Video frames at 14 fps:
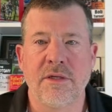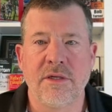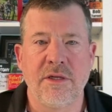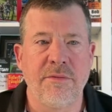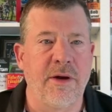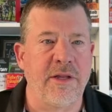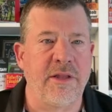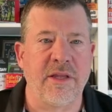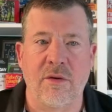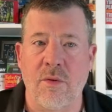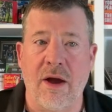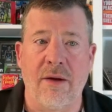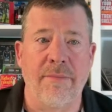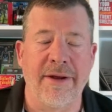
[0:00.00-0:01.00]
You might think,
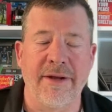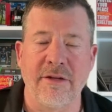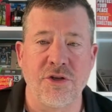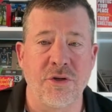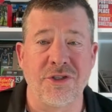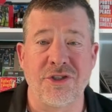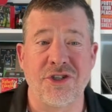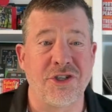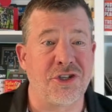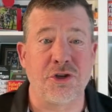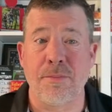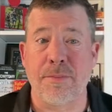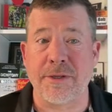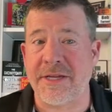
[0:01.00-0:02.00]
wow, Michael Jordan's just
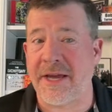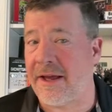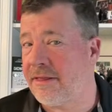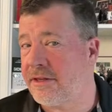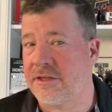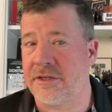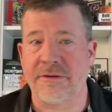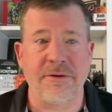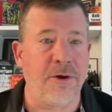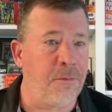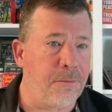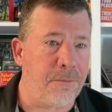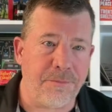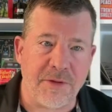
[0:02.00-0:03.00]
super talented.
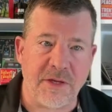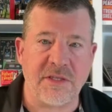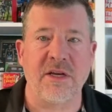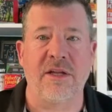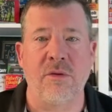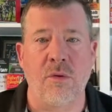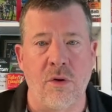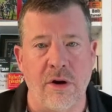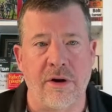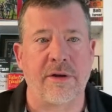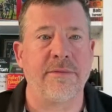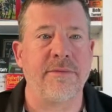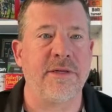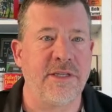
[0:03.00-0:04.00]
No, he's done the
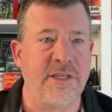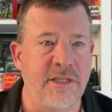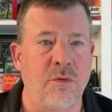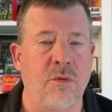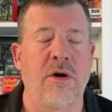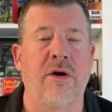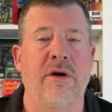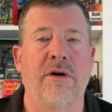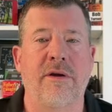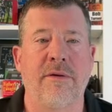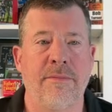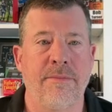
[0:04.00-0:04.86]
work. He did the work.